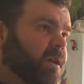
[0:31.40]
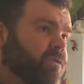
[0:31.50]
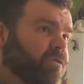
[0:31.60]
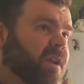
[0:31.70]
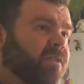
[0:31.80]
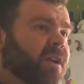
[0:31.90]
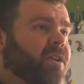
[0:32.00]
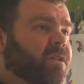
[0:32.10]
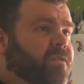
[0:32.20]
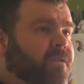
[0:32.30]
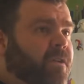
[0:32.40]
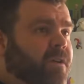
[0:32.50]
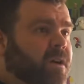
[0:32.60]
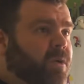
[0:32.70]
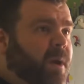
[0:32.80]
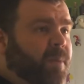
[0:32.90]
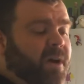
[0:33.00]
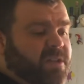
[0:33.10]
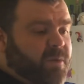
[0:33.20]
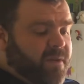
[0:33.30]
really, really good for a quick
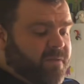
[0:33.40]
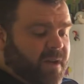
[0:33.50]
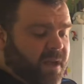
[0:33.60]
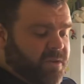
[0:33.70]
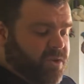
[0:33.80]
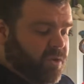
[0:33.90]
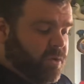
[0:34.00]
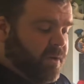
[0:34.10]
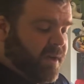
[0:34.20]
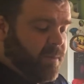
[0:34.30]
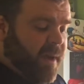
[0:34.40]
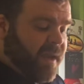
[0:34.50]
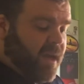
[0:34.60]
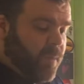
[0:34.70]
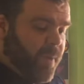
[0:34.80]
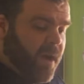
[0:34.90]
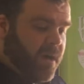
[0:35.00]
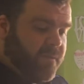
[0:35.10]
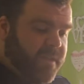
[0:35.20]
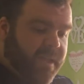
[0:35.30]
bite to eat for lunch, or it can make up
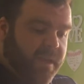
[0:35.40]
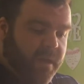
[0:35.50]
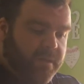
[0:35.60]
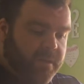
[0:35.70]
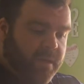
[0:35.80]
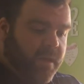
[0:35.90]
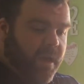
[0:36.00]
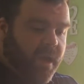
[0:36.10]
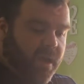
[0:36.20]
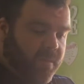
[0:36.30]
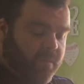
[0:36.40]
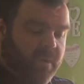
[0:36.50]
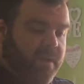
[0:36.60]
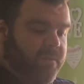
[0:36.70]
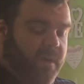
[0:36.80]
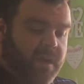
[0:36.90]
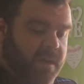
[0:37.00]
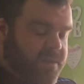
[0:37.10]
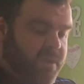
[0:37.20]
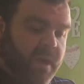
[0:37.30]
part of a dinner um, with a,
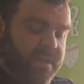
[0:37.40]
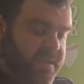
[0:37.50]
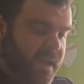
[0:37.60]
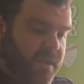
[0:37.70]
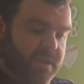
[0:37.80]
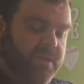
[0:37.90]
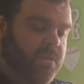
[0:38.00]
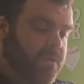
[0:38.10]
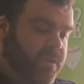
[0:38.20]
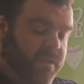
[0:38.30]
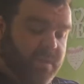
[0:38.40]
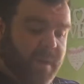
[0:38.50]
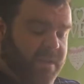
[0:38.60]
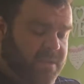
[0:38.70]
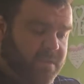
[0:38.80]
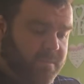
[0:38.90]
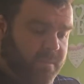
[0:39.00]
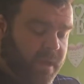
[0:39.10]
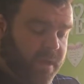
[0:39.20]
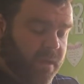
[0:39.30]
a, side salad, or you can make
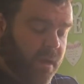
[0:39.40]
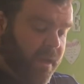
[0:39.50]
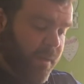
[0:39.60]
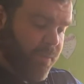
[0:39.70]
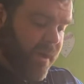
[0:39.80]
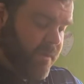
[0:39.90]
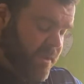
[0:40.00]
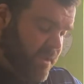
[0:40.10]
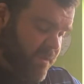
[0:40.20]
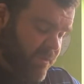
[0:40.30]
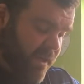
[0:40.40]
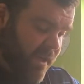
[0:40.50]
some uh, garlic bread, which is really